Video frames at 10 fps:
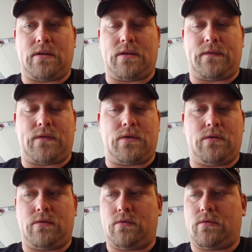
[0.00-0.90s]
if
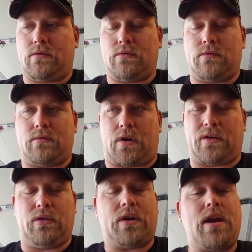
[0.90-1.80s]
you
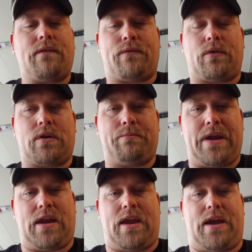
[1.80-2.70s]
are looking for a
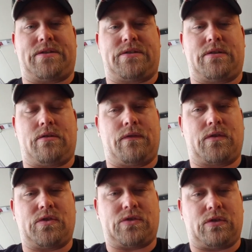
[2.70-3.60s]
baitcaster, or
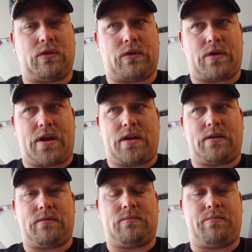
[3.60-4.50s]
if just
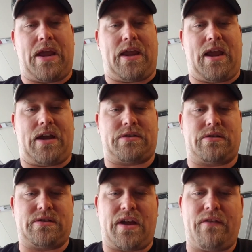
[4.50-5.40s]
learning
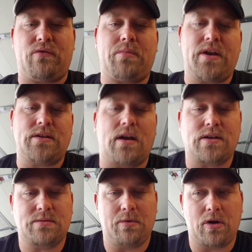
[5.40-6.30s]
baitcasters, everybody
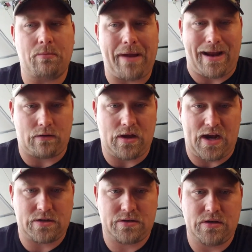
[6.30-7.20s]
talks about a
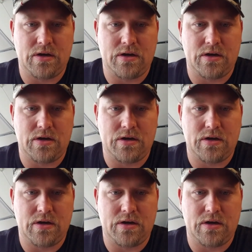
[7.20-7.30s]
backlash.